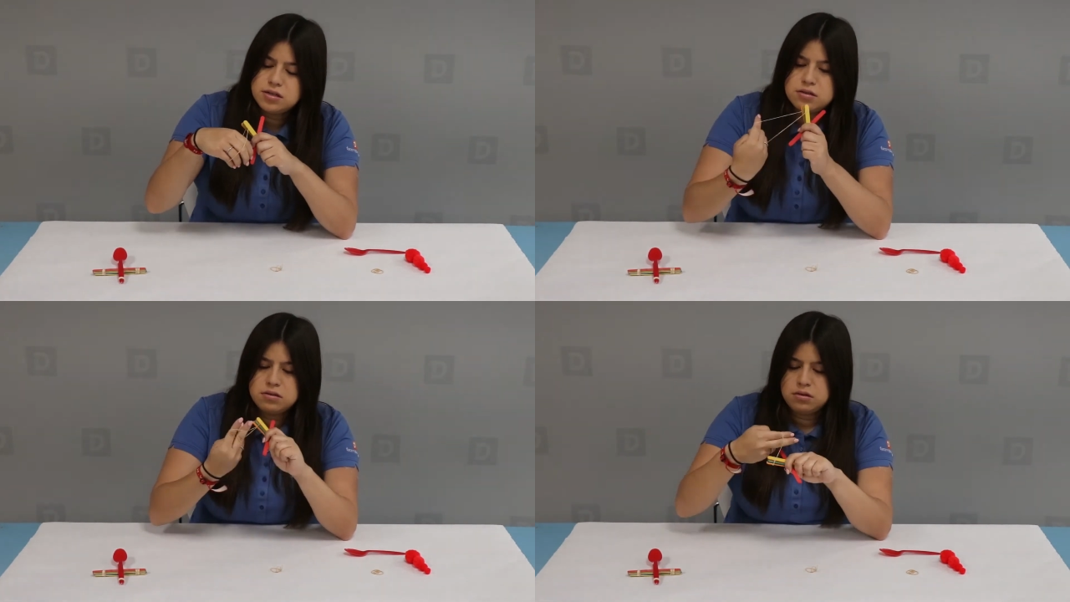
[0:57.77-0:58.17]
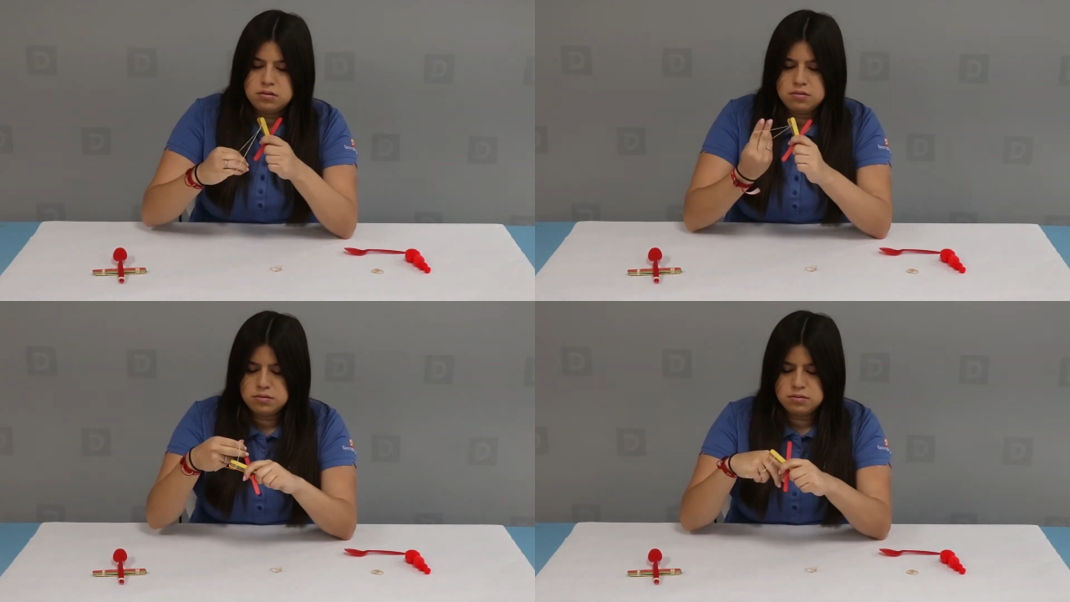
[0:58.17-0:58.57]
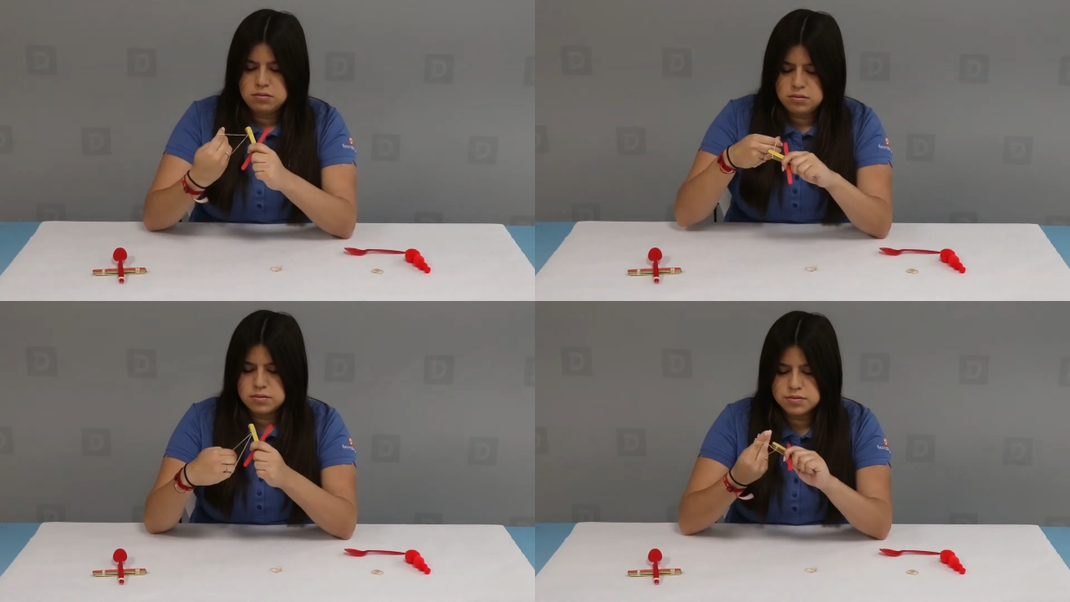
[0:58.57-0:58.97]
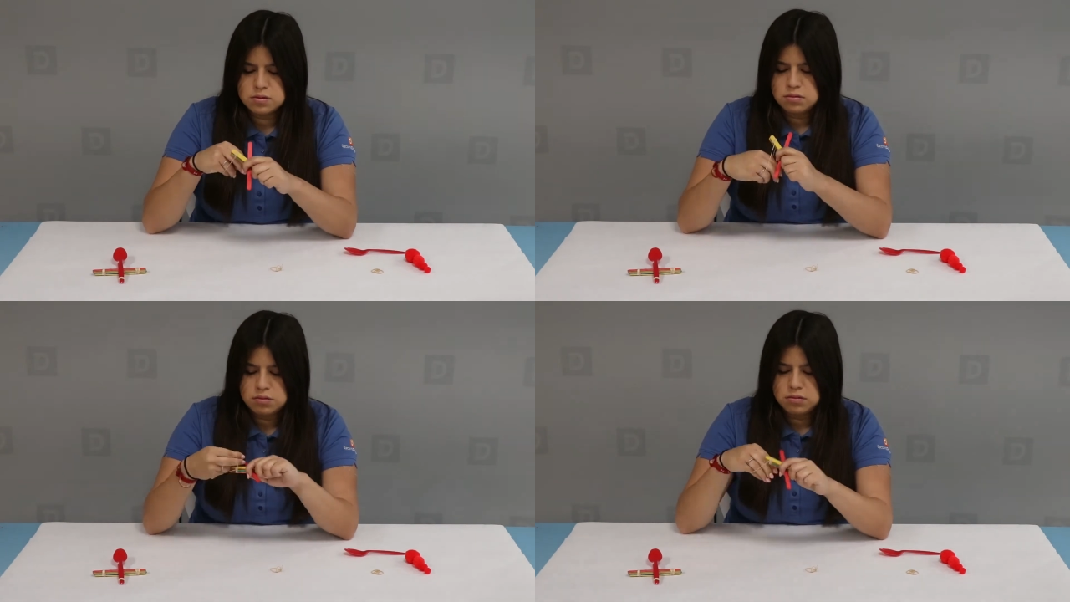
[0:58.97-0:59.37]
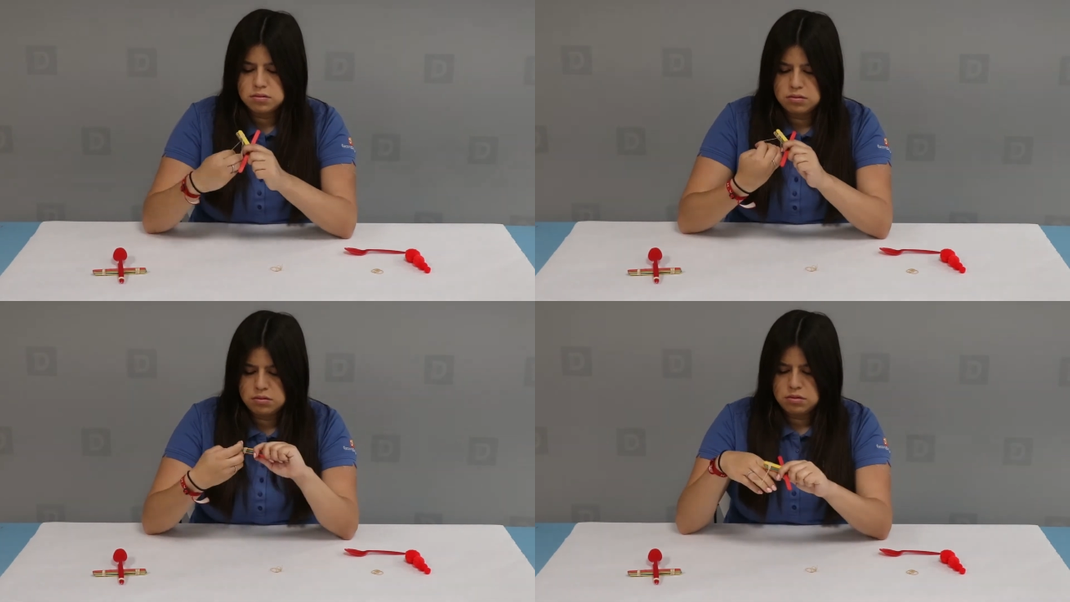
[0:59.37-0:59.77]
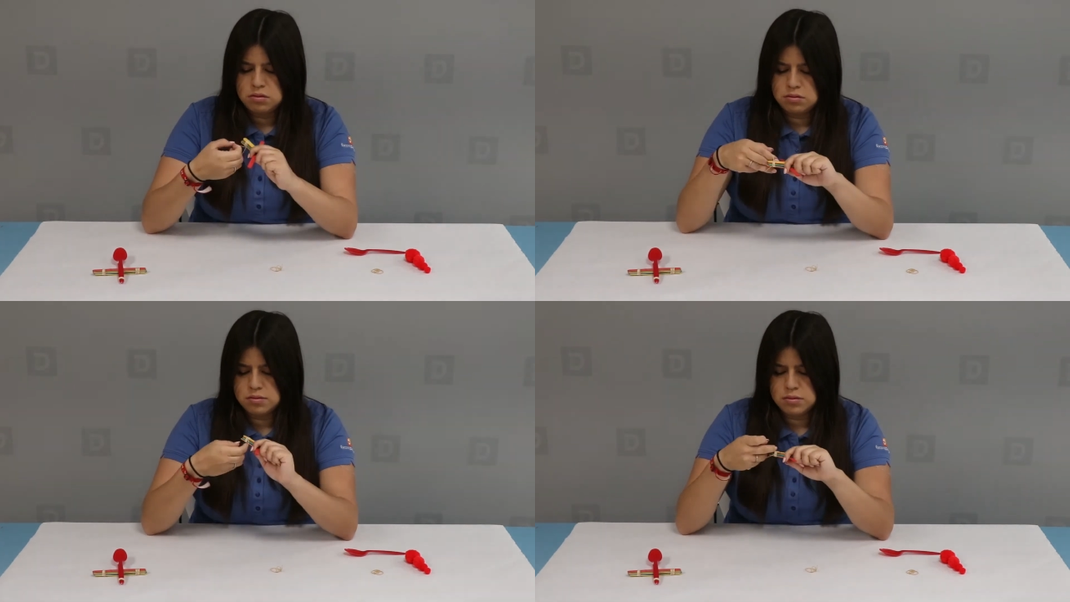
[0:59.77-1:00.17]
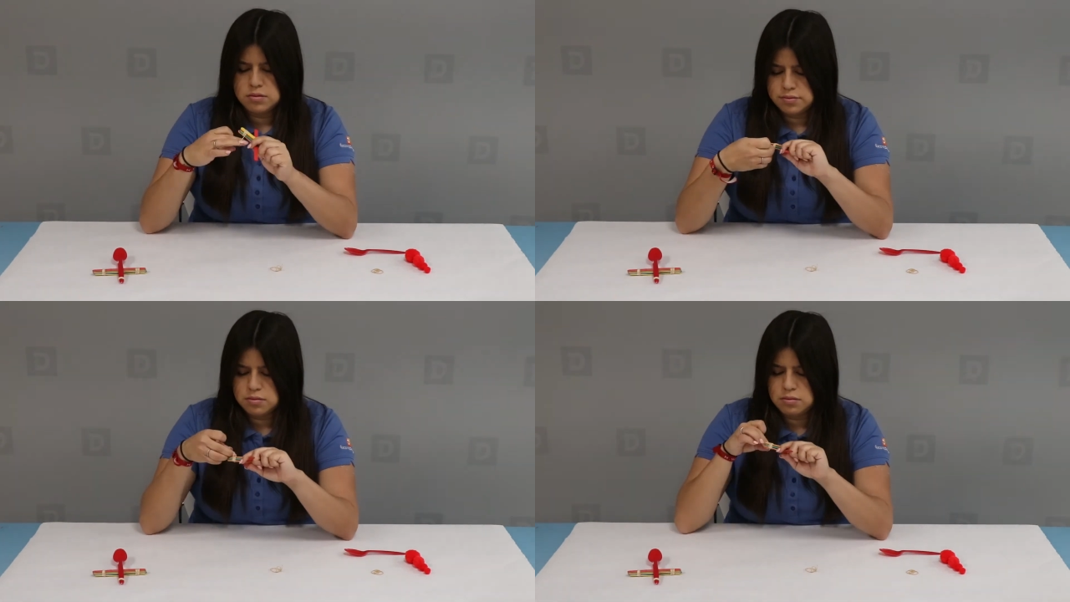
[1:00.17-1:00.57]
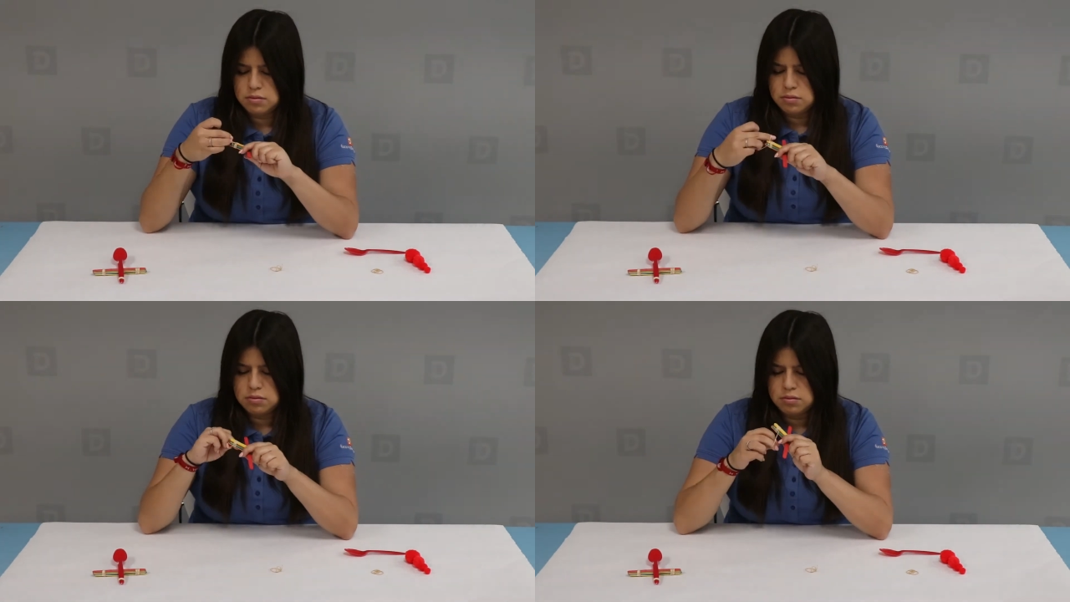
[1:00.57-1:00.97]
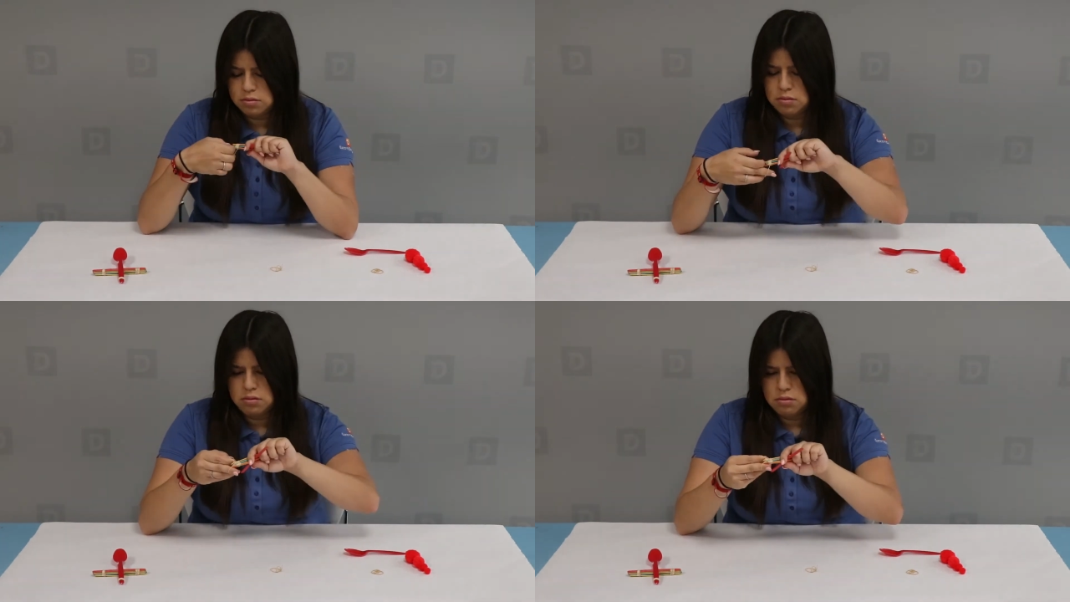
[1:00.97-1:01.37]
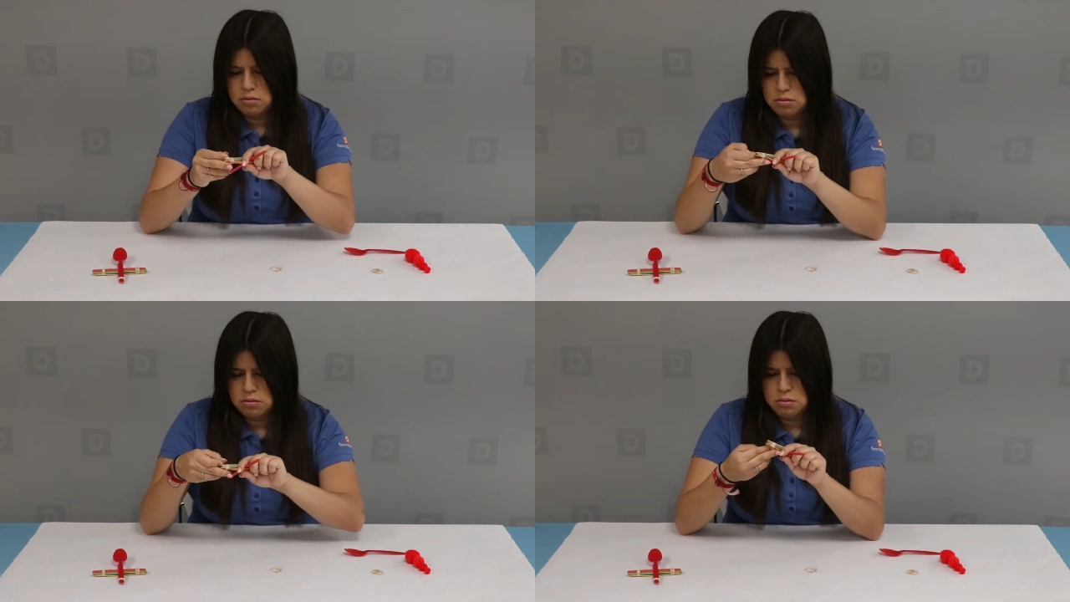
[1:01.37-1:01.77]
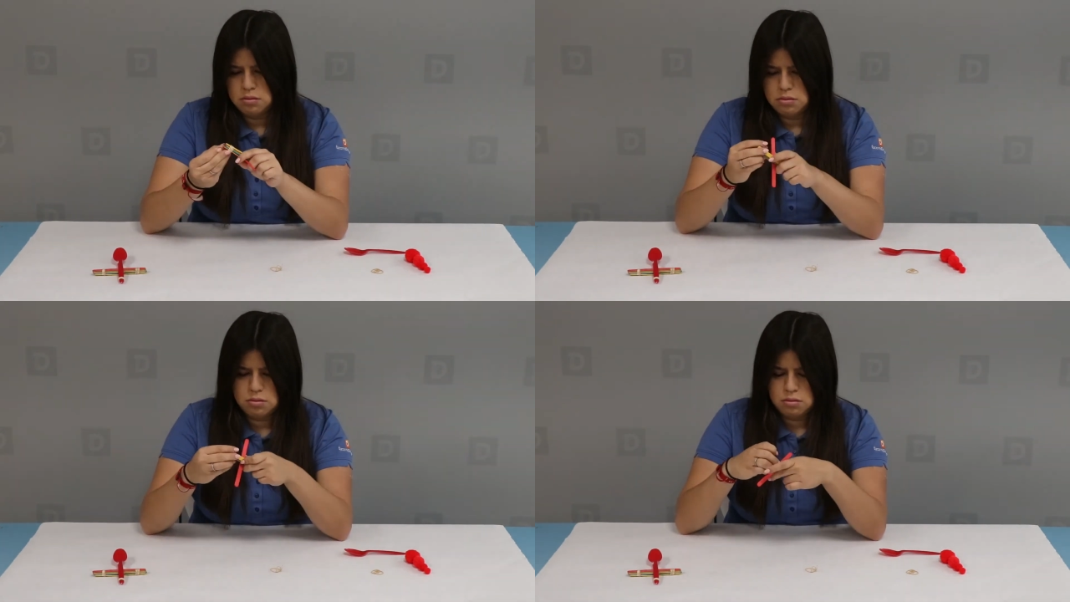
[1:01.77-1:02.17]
(silence)